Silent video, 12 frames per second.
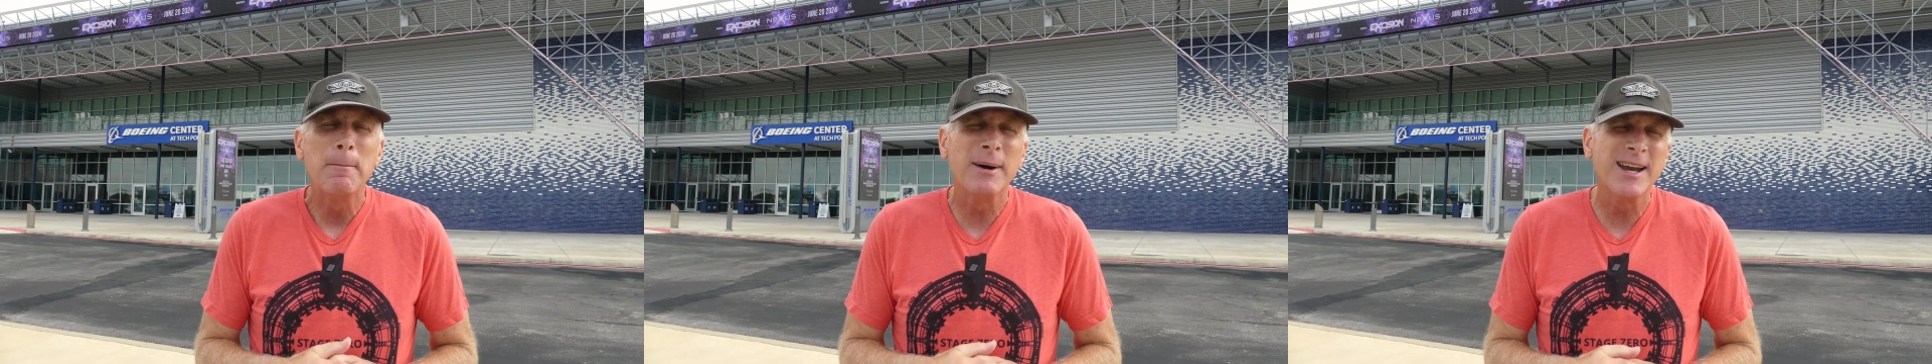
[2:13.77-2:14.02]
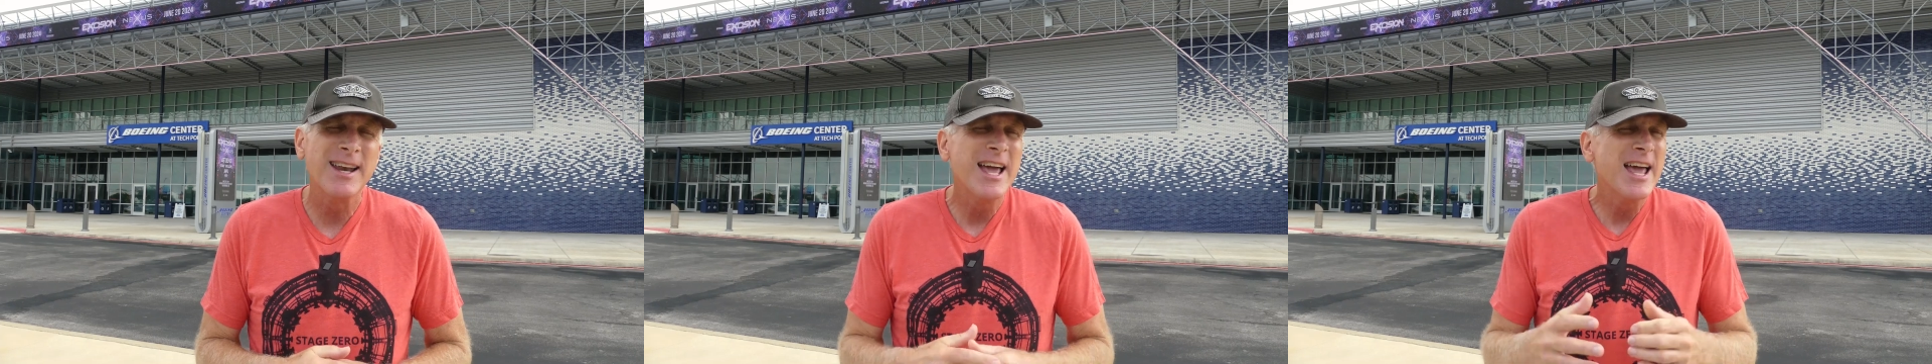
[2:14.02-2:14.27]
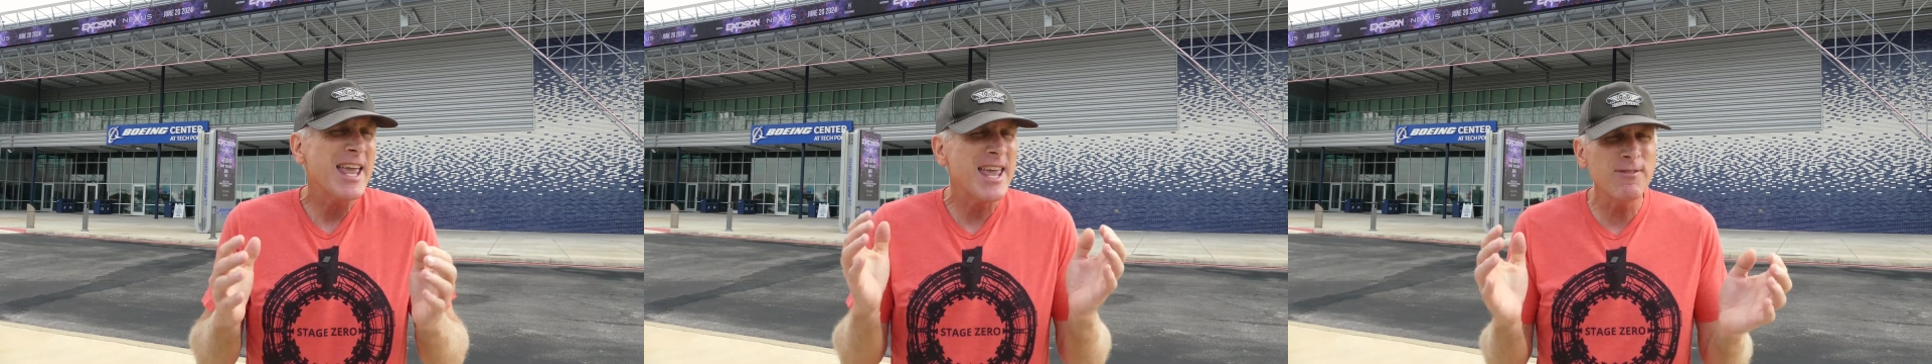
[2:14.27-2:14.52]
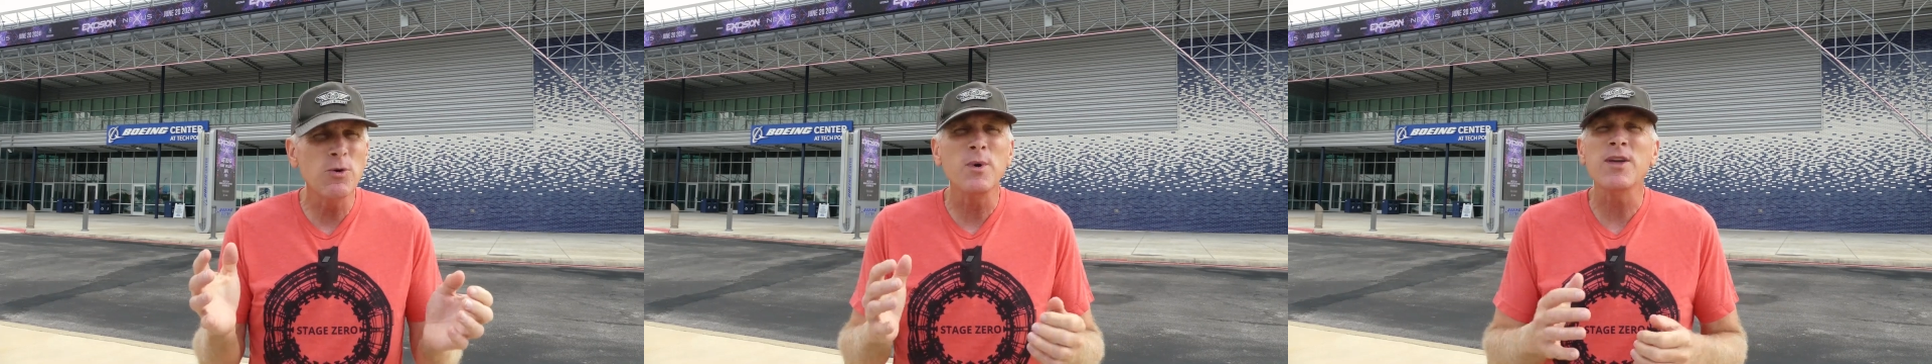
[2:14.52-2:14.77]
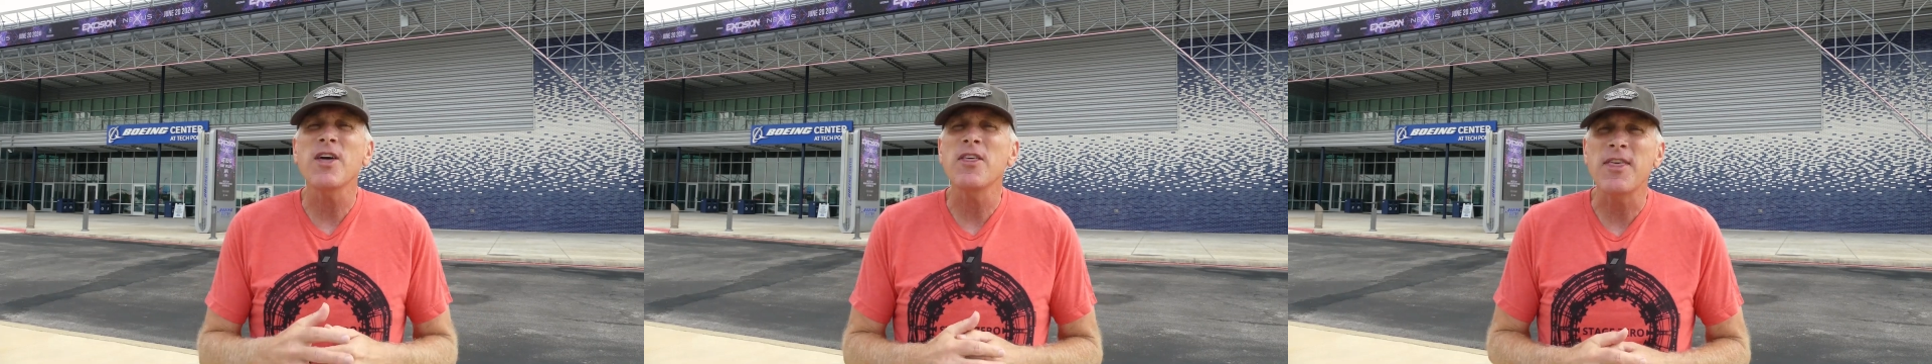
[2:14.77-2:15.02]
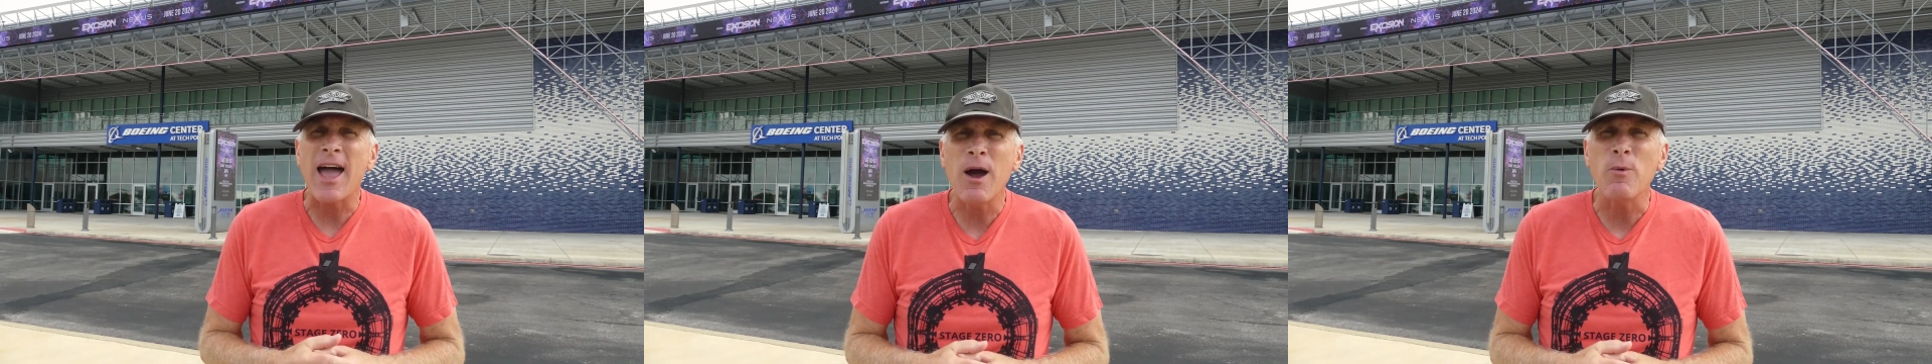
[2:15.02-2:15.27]
But even with
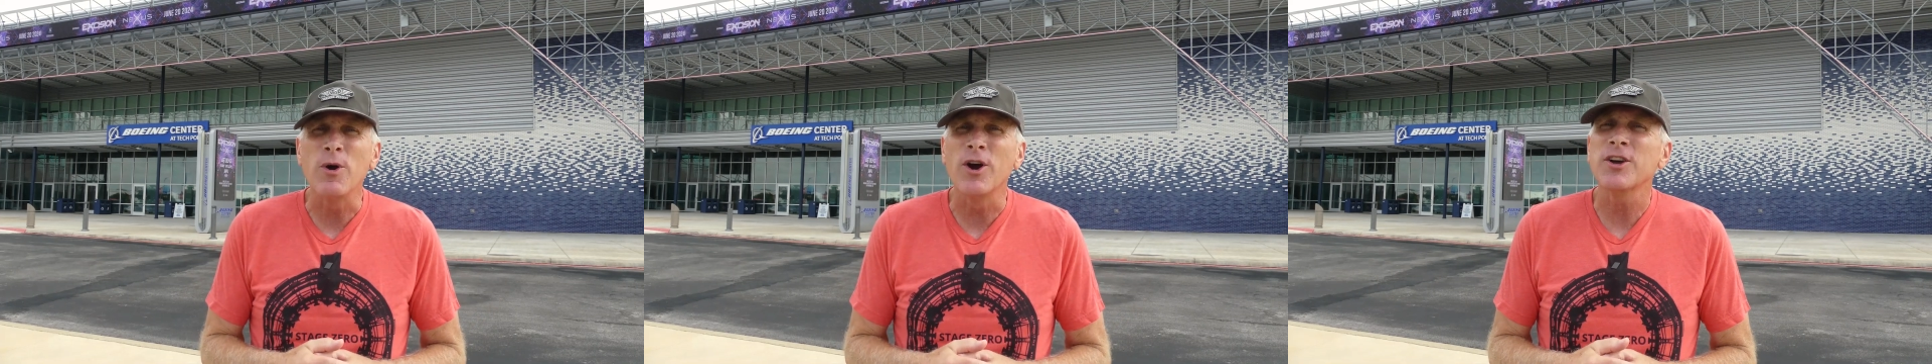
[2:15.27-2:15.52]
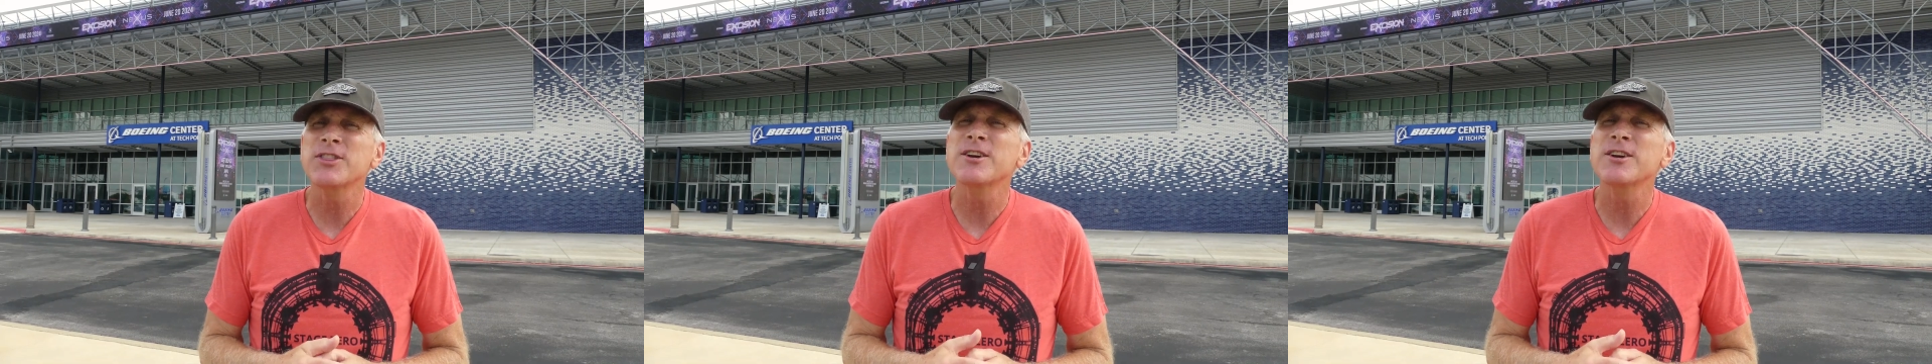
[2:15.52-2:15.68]
that work,